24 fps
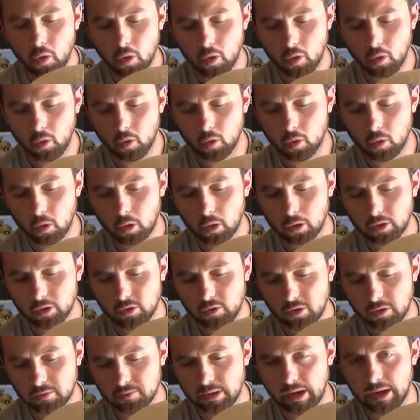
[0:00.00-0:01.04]
or
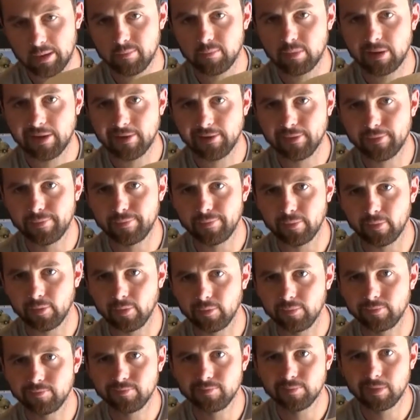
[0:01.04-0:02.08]
you can buy them brand new for
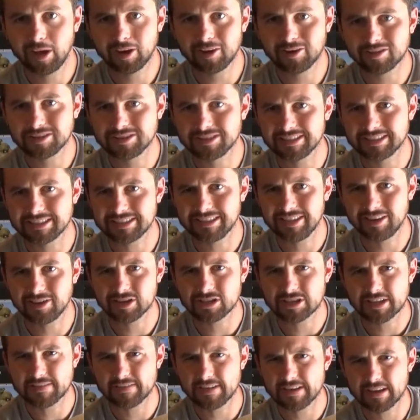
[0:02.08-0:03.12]
$160,
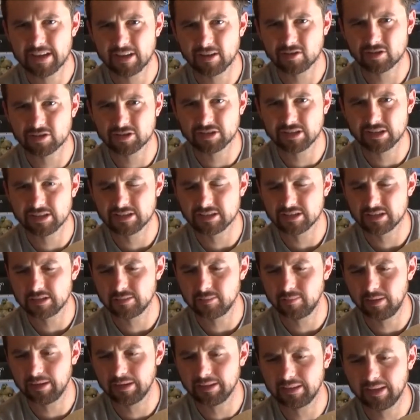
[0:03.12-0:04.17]
$170 a dozen,
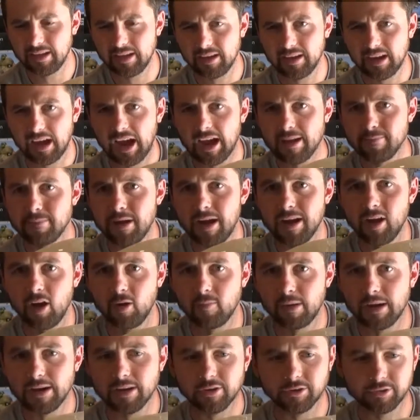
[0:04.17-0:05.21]
something like that. I buy all
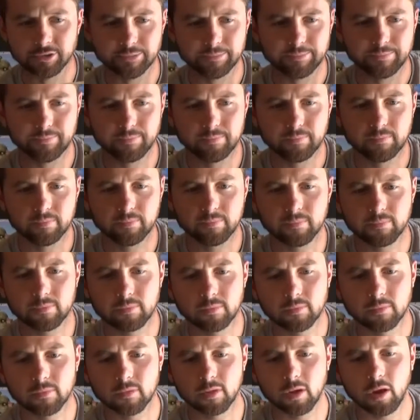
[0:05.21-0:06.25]
mine new.
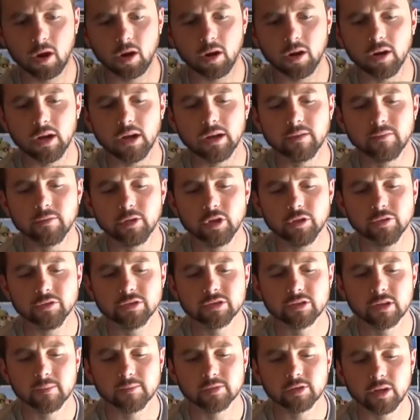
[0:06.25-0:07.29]
Or
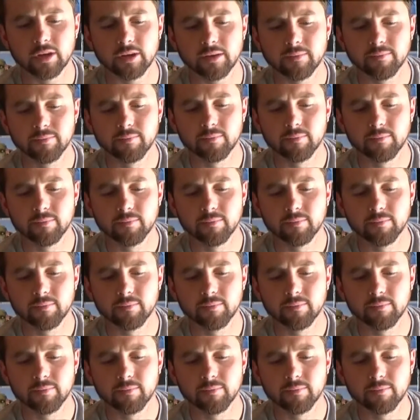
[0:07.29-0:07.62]
used, I'm sorry.